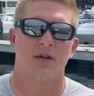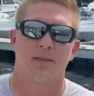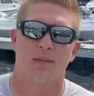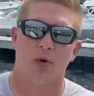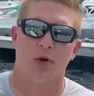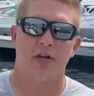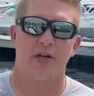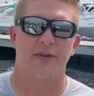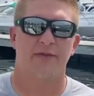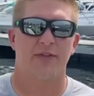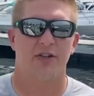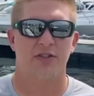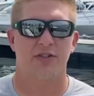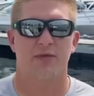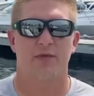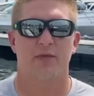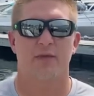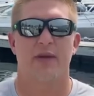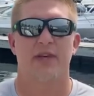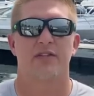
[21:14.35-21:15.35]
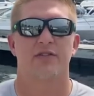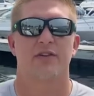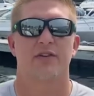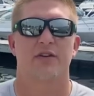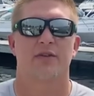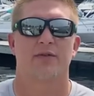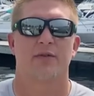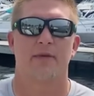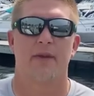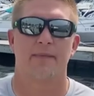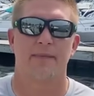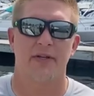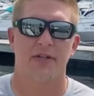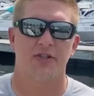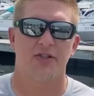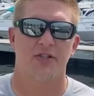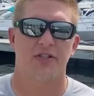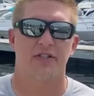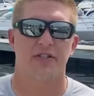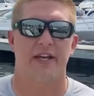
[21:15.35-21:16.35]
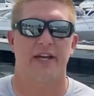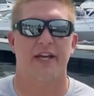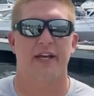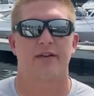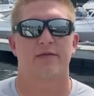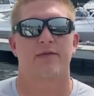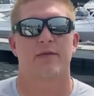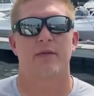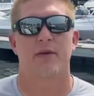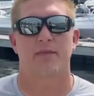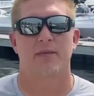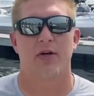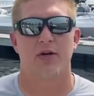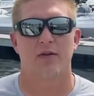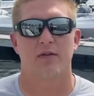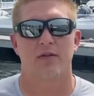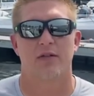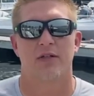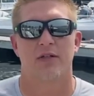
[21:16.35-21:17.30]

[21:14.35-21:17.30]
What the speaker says: Porgy fishing remains good from the beaches and from the boat.